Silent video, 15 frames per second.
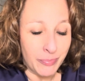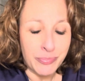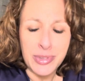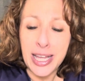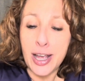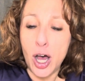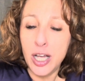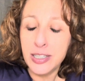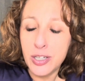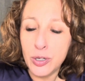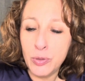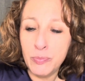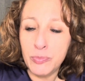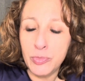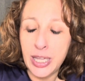They
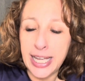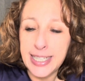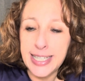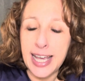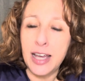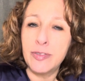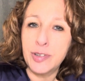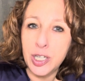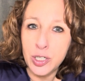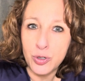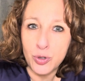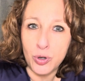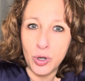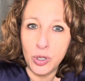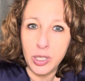also like to have
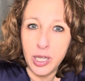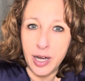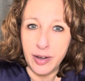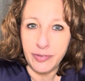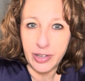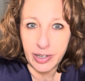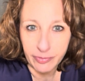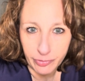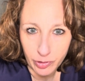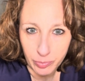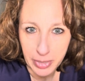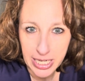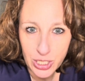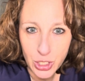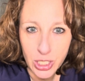control of
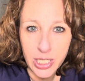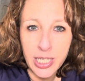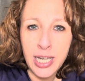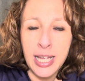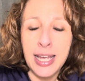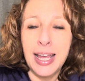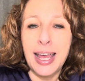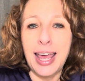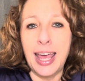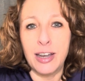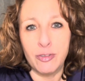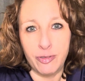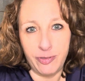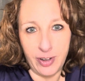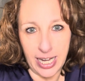information
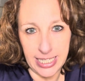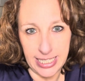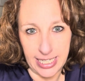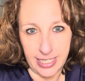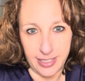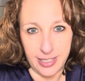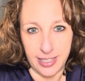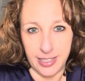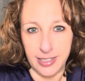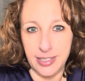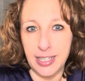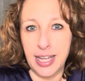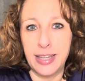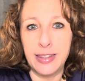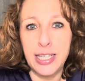and finances.
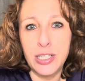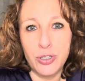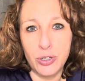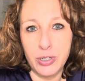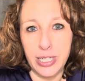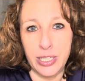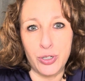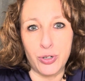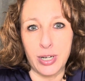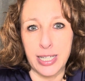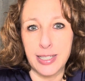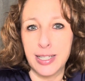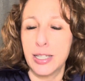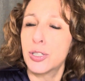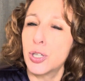And these are
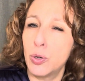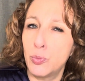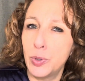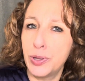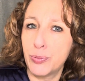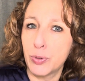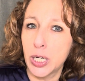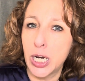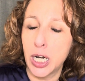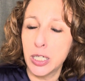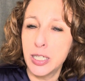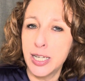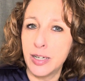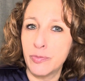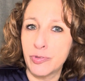interesting. So with regard
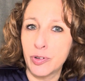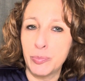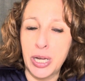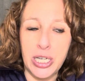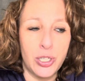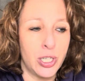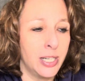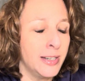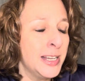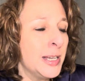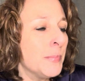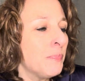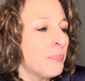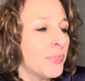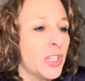to information,
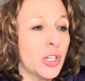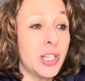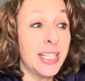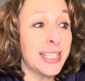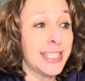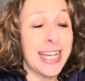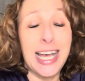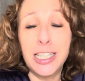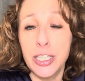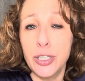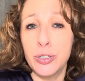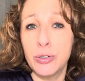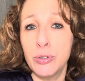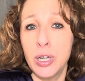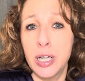they're going to tell
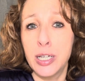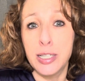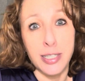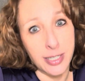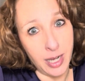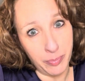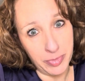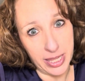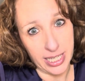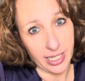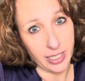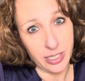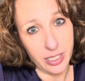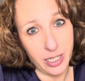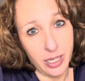you some
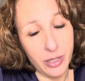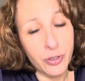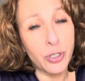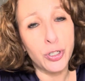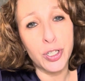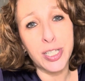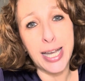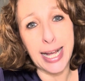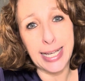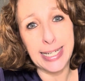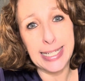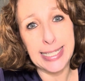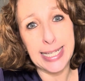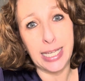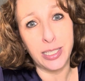things. They're just not
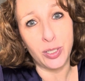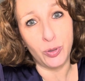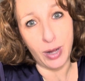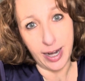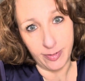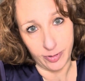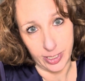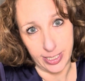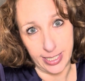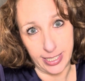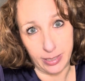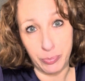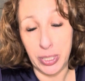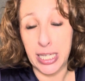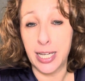going to tell you
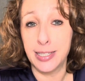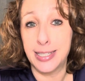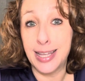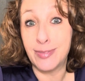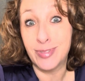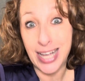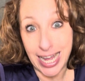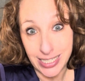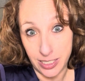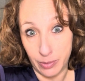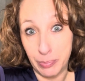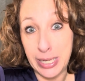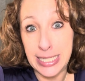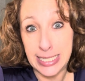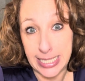everything, because they've got to
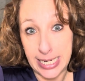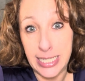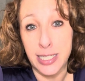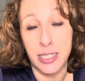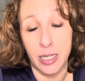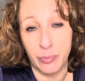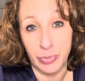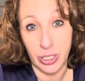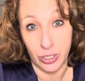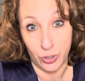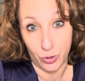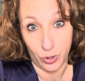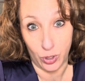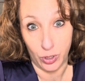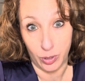maintain some
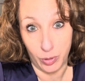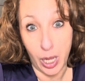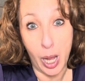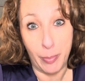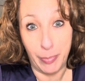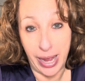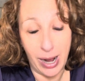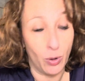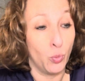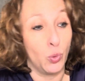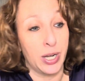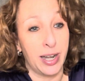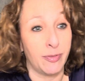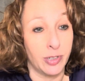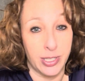control about
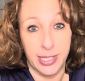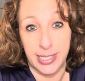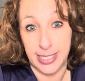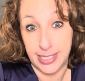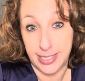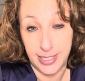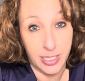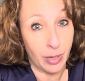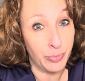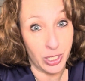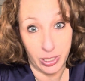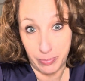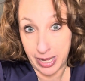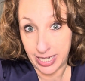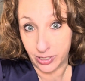whatever the
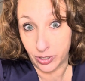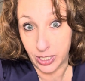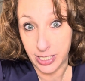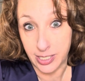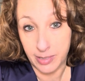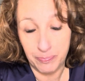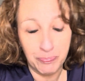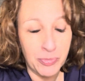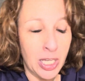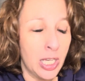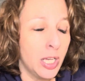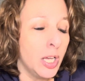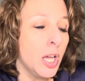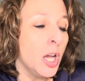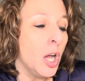subject matter is.
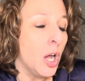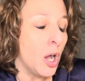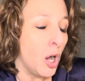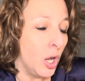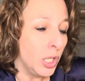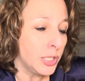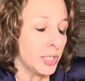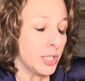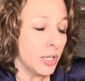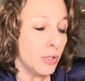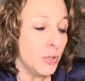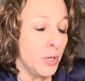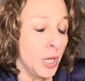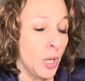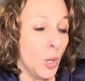
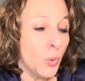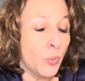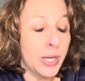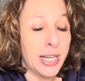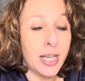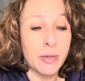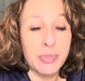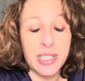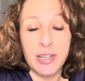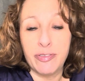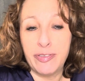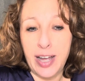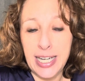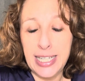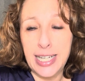Also, when it comes to
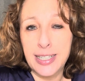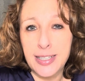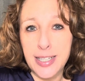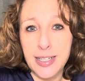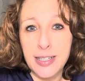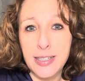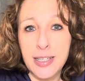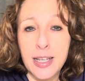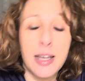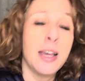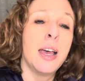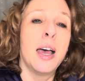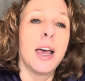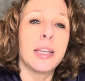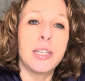finances,
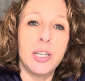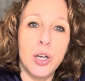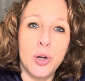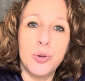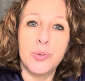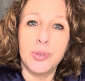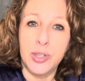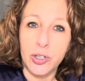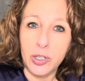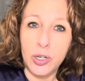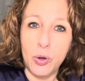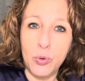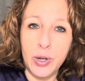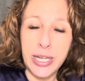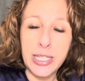they're
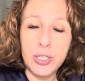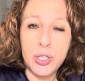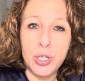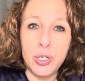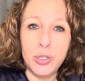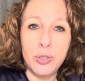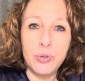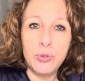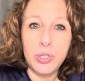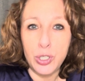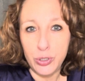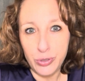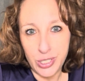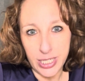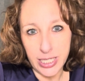going to
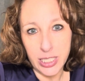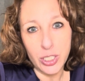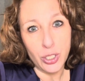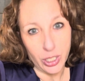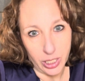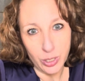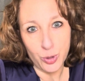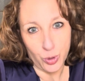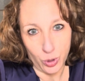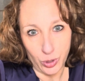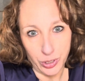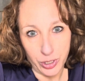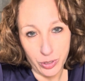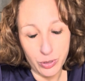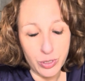use it to control you.